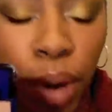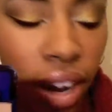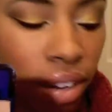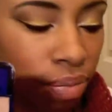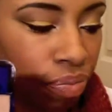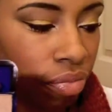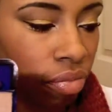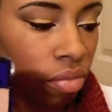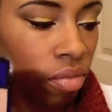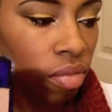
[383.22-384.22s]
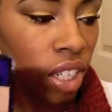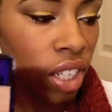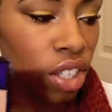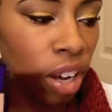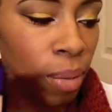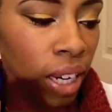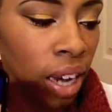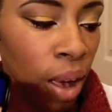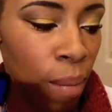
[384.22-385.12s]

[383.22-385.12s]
brown. So, I mean,